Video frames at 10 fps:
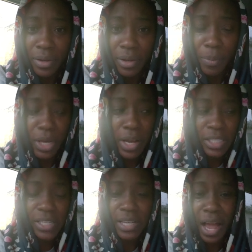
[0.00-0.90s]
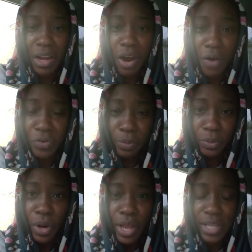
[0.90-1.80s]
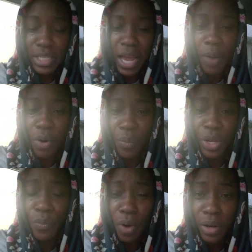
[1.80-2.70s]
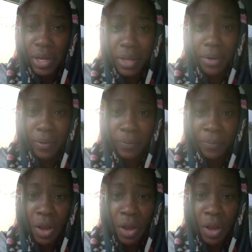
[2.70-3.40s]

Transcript: because it's not comfortable, it's not what we want to hear.